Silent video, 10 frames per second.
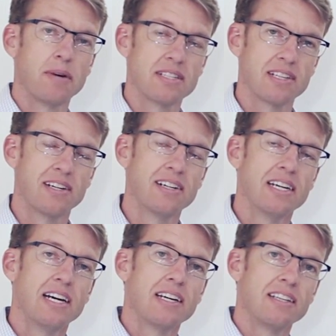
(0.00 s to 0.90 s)
oscillator
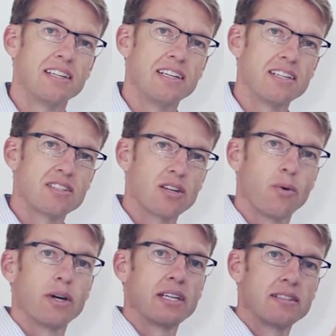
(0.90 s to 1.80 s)
that is
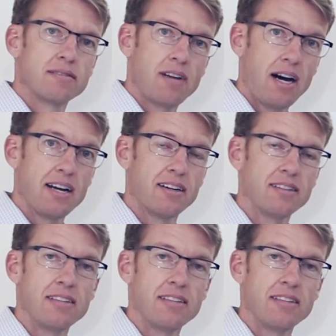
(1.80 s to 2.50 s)
going higher.